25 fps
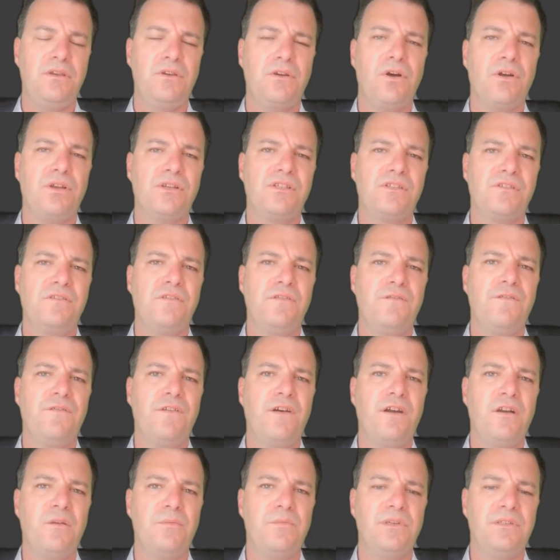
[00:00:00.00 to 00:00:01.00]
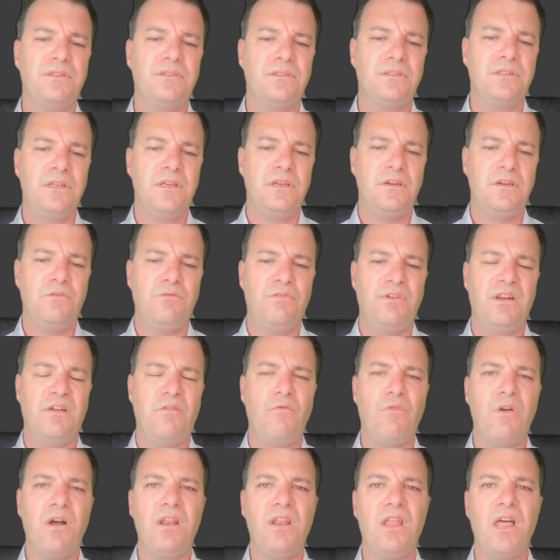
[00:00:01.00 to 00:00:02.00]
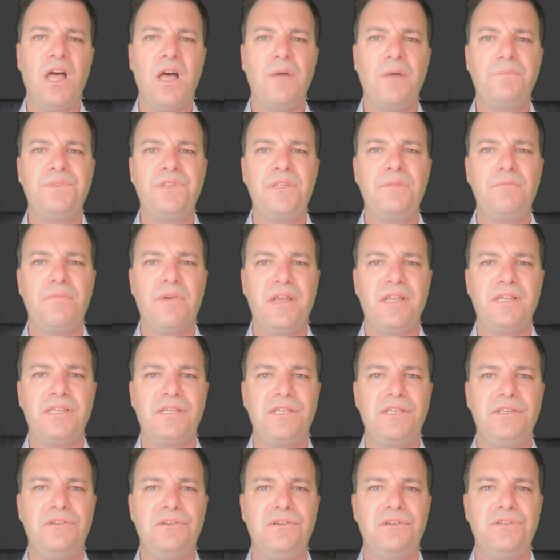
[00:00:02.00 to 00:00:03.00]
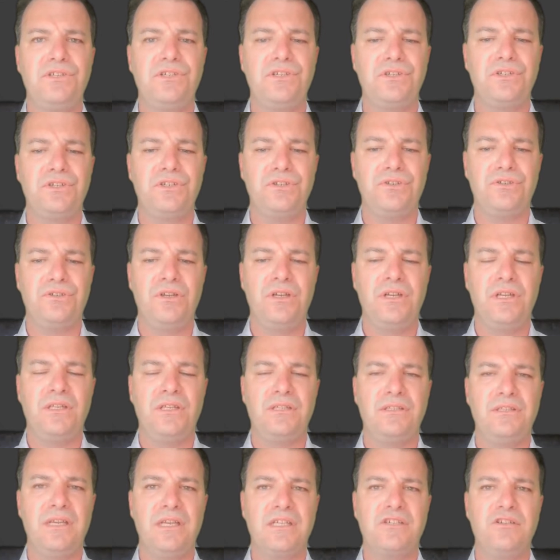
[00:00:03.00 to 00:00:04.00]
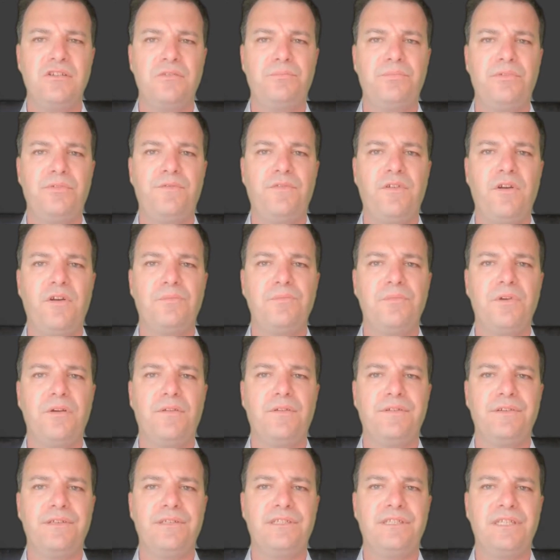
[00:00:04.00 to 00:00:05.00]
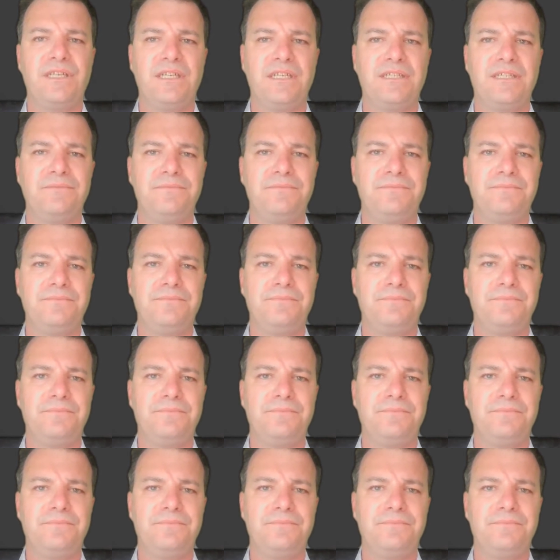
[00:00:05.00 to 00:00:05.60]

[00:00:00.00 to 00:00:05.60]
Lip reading: caused to the environment when a well-optimized heat exchanger does not perform over the time.